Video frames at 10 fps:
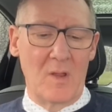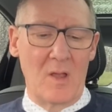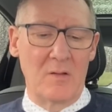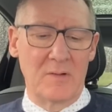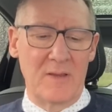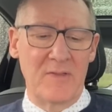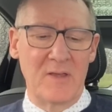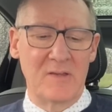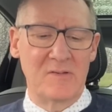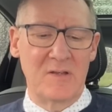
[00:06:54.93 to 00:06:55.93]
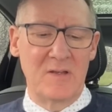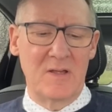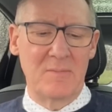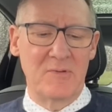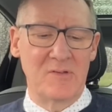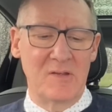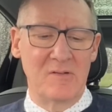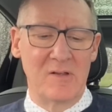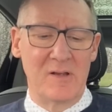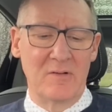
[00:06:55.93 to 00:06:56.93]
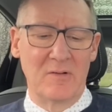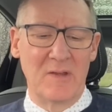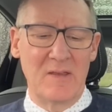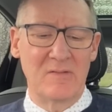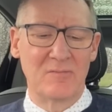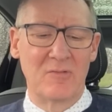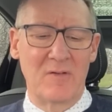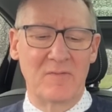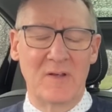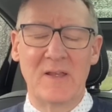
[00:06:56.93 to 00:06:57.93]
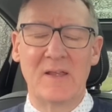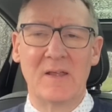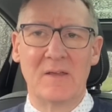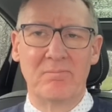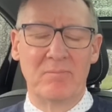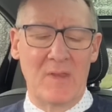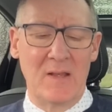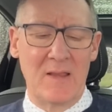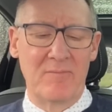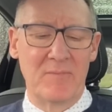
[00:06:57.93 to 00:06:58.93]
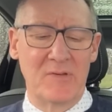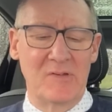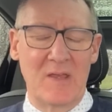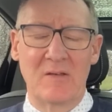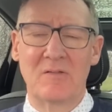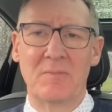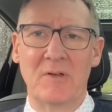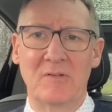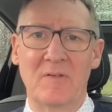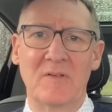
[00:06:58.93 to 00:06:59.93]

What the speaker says: I think I said 9% earlier on. It's roughly 11% most of the